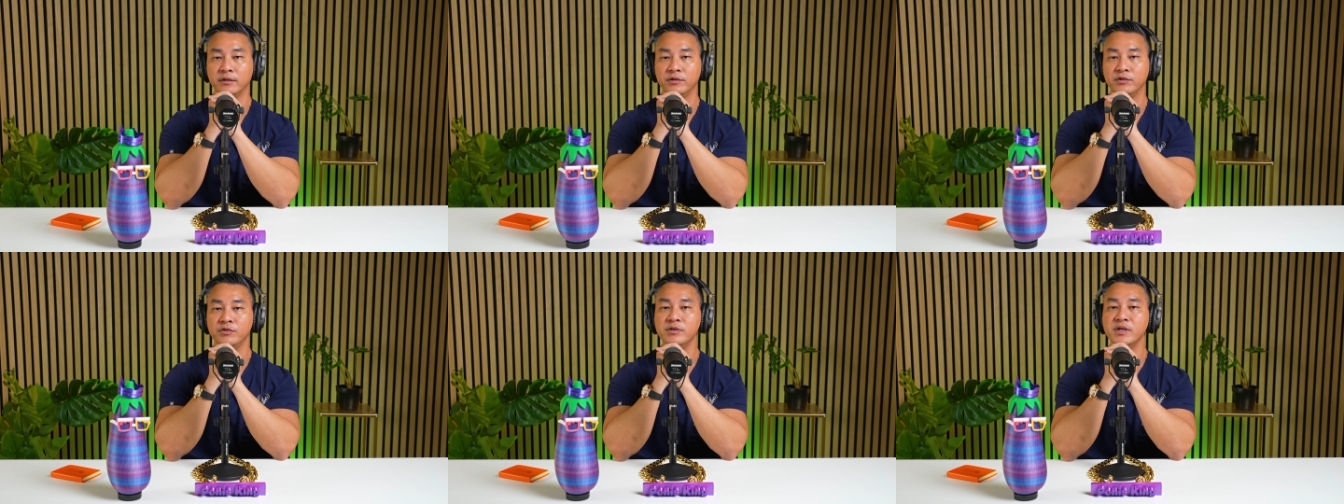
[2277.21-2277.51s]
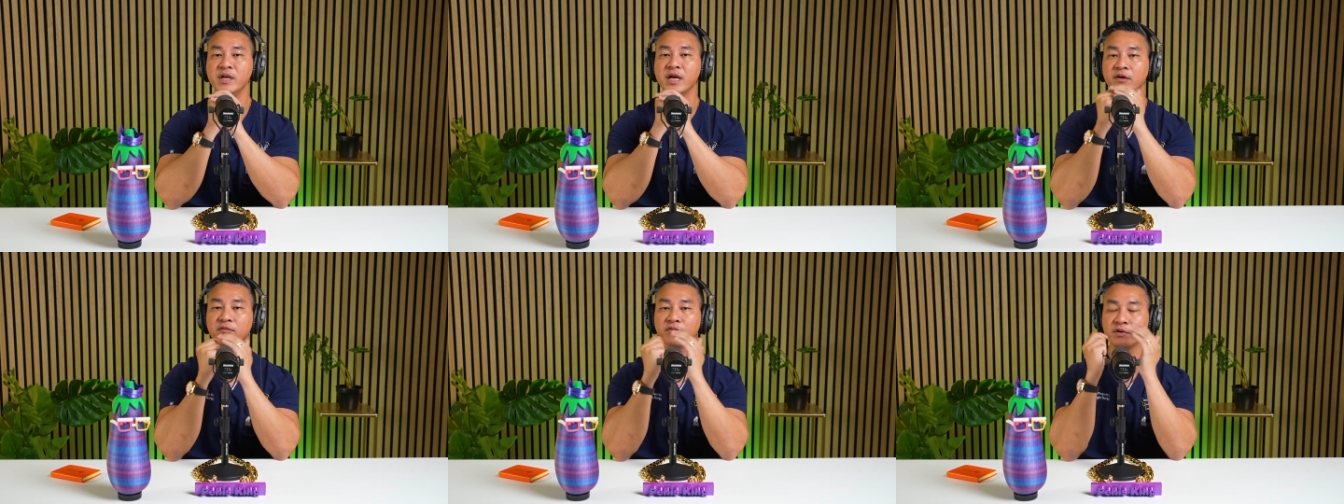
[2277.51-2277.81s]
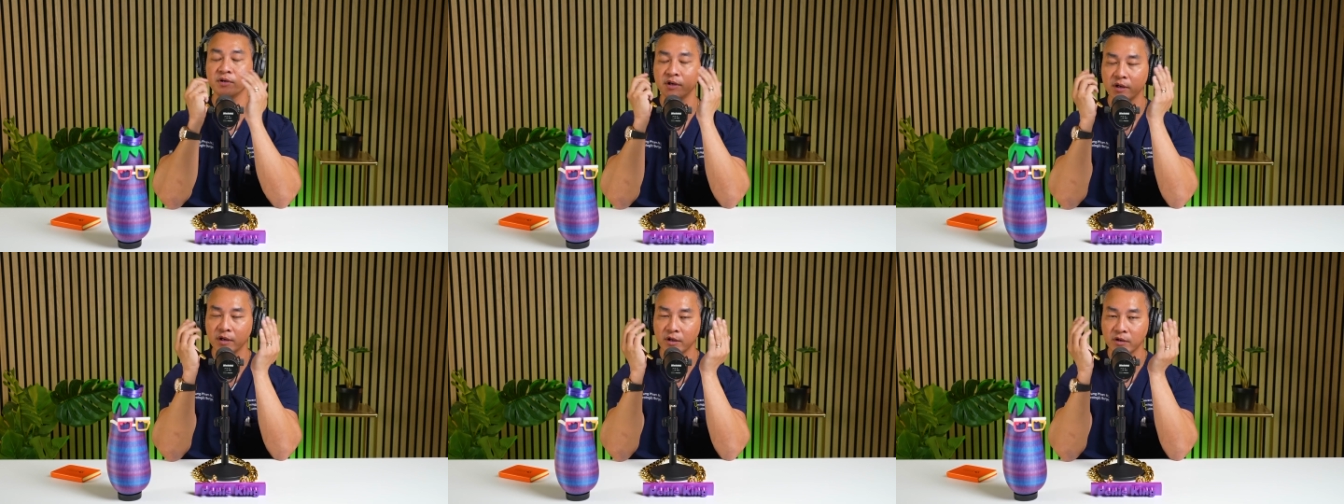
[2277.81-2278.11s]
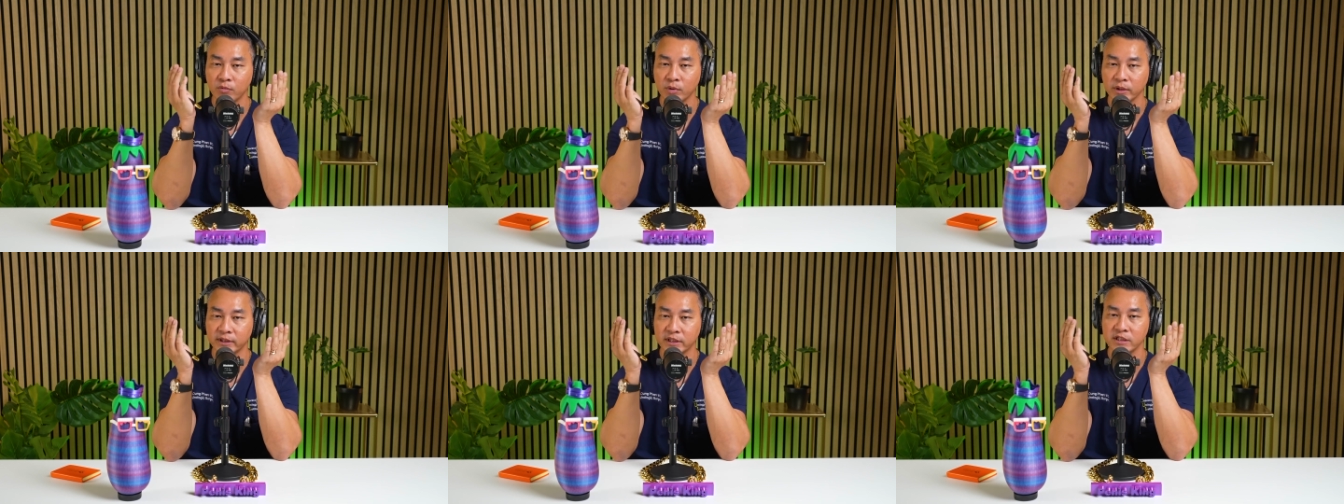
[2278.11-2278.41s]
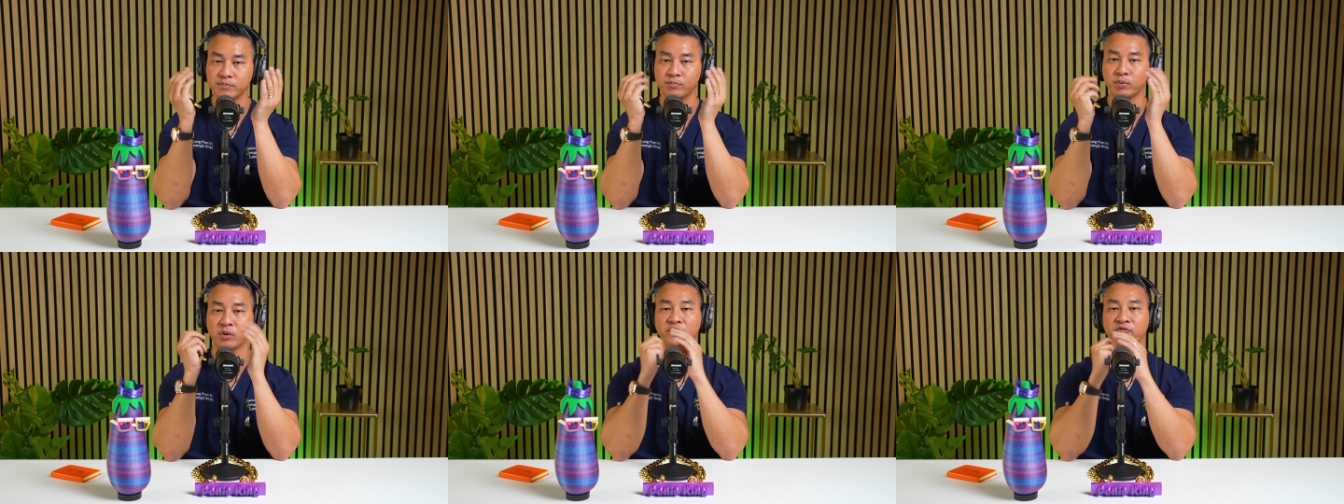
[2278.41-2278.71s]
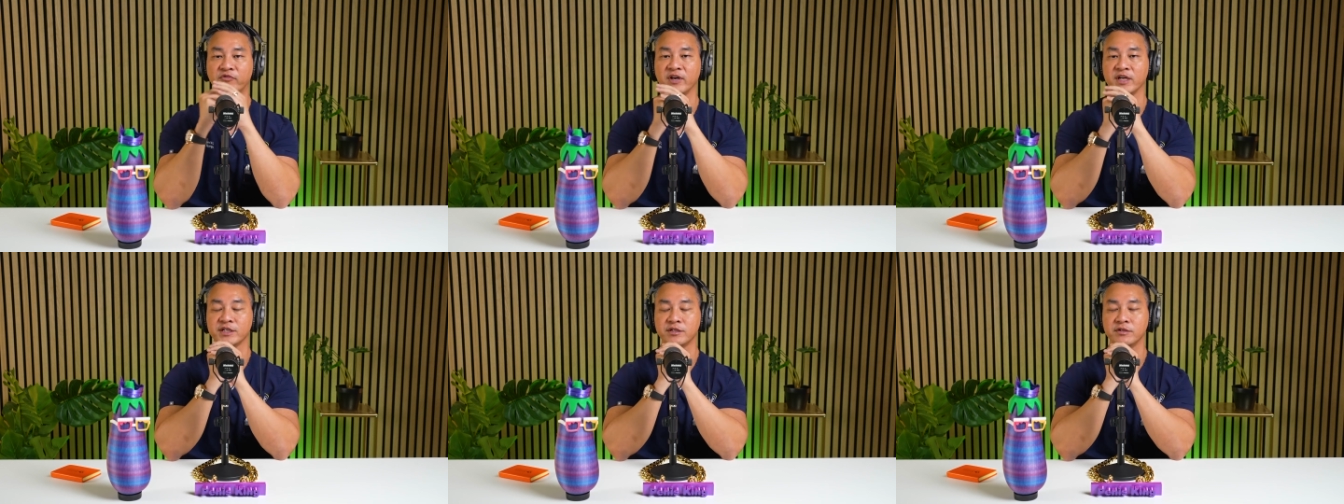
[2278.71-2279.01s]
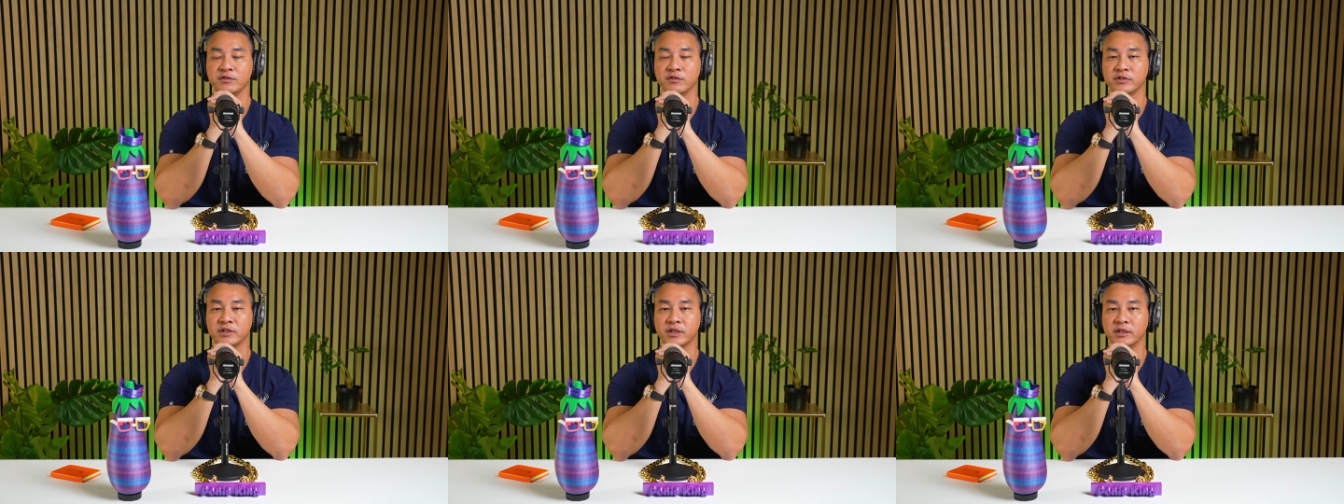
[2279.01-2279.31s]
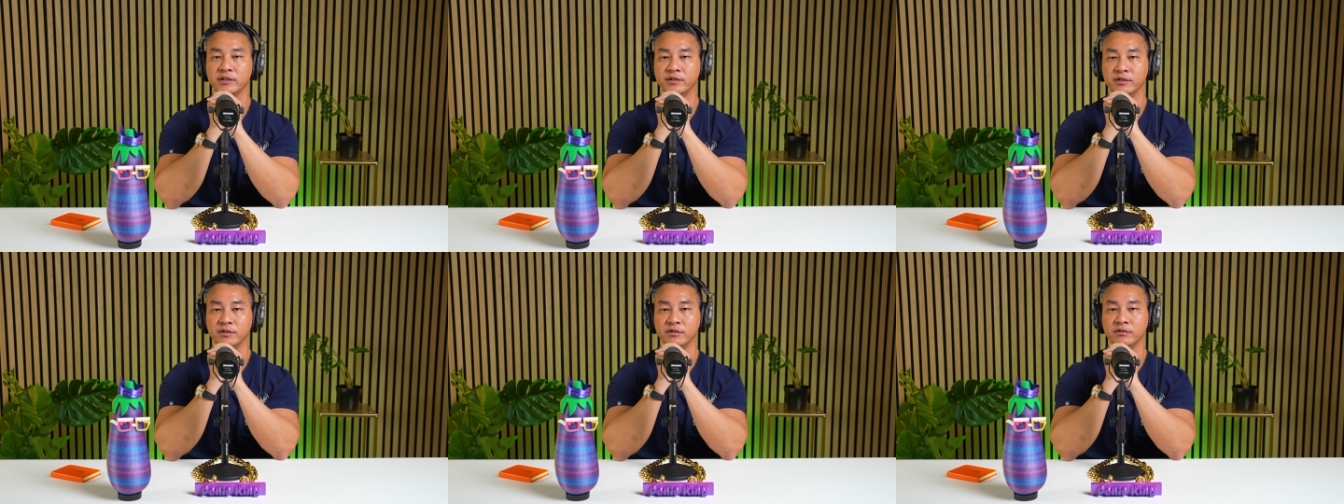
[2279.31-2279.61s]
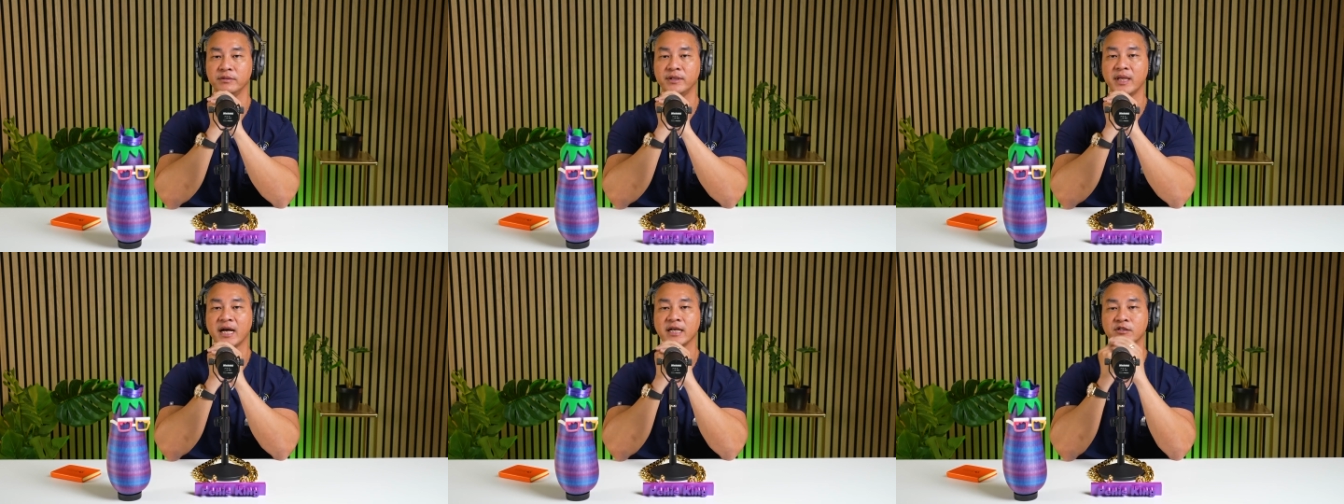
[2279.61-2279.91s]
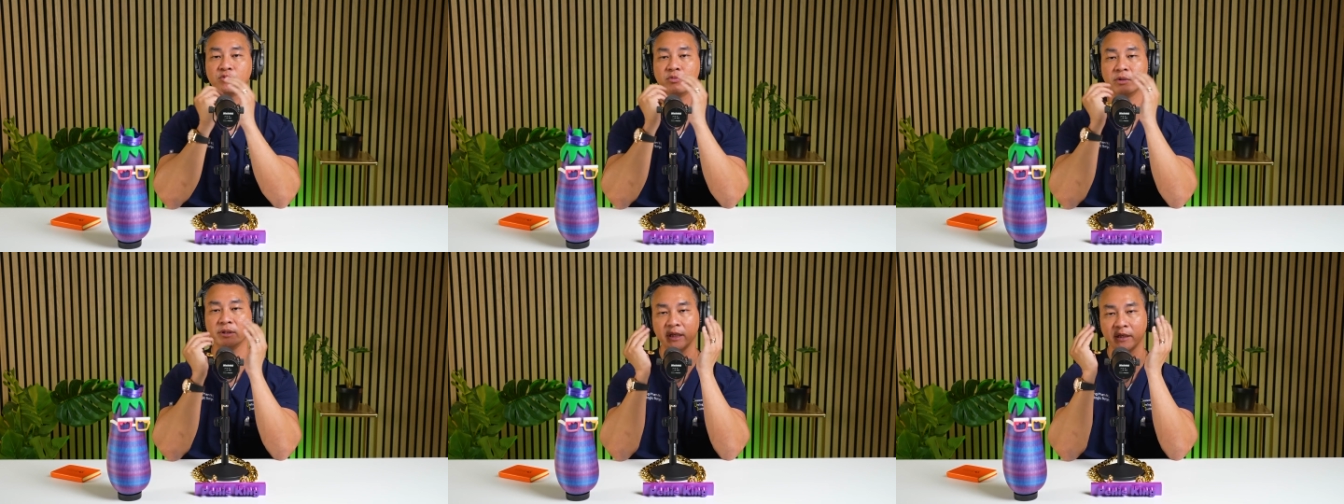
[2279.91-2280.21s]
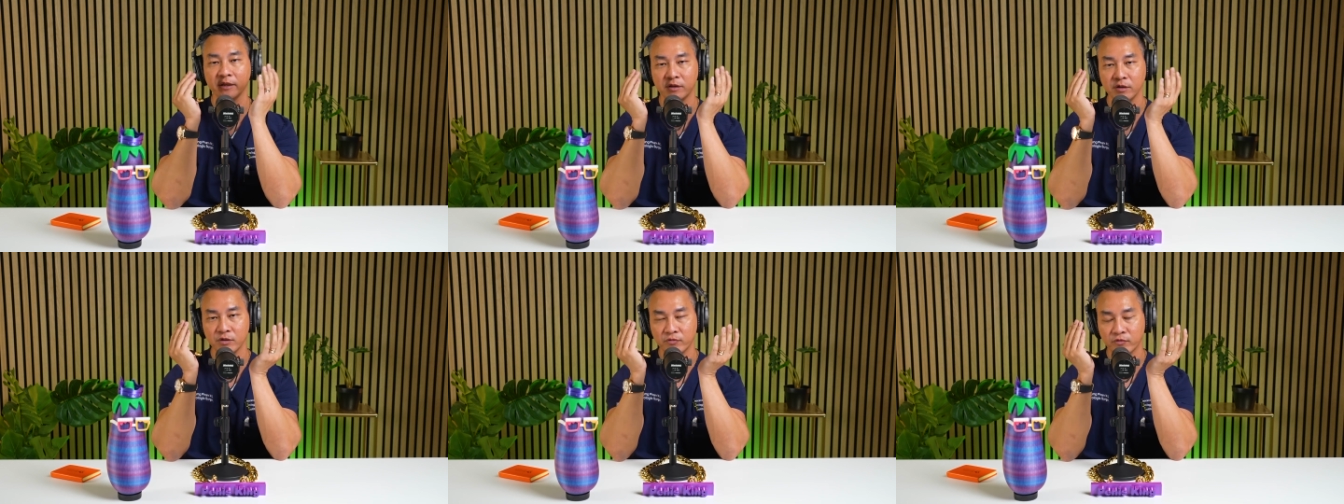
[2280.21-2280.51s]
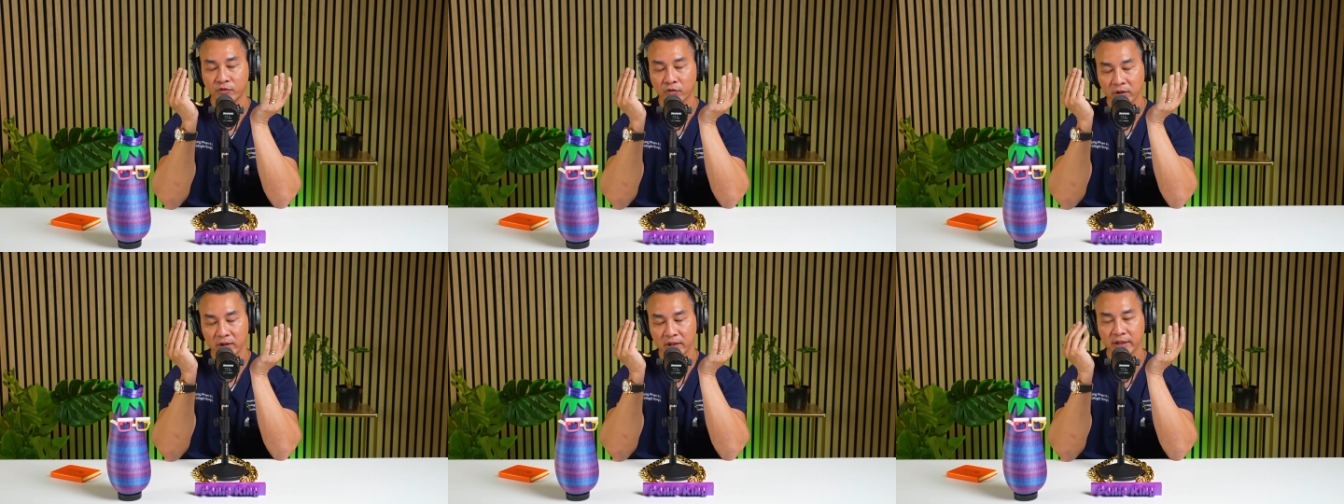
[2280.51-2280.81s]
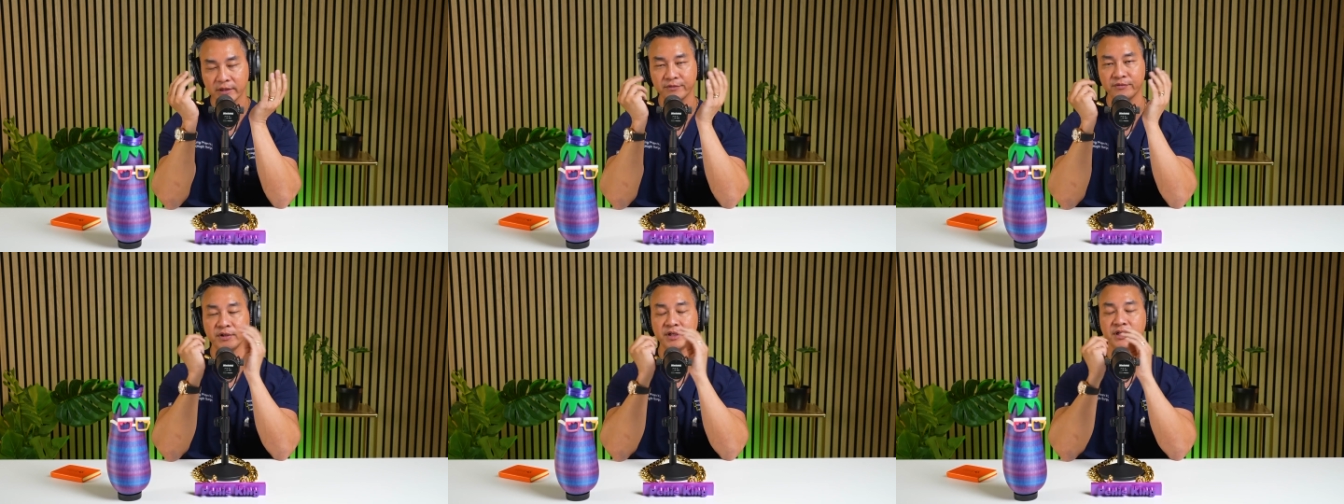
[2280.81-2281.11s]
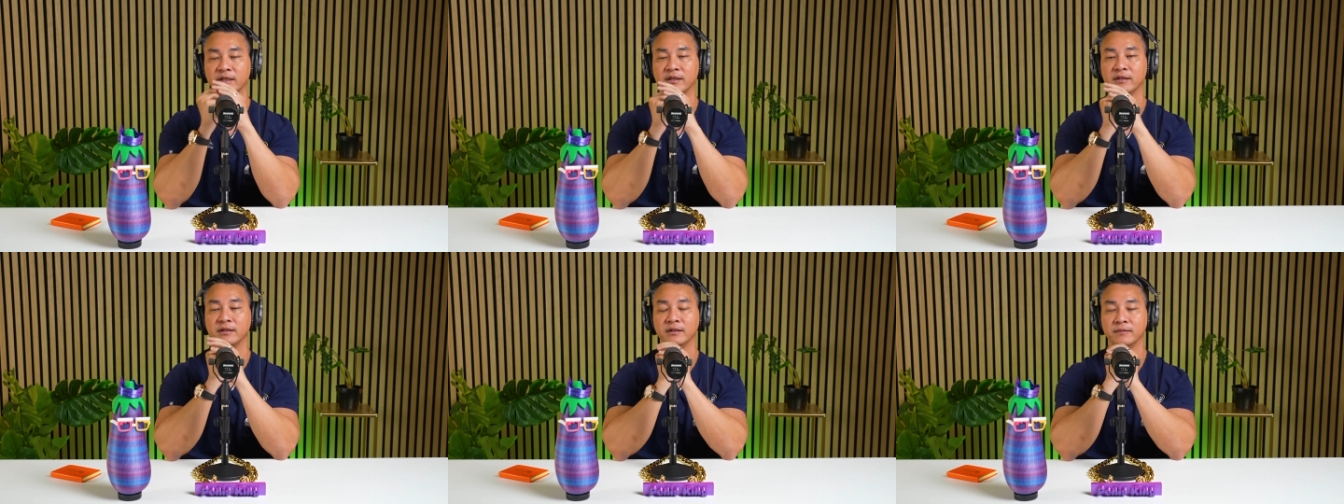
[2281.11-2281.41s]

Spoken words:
You never know what these professionals can do. That's what they do for a living.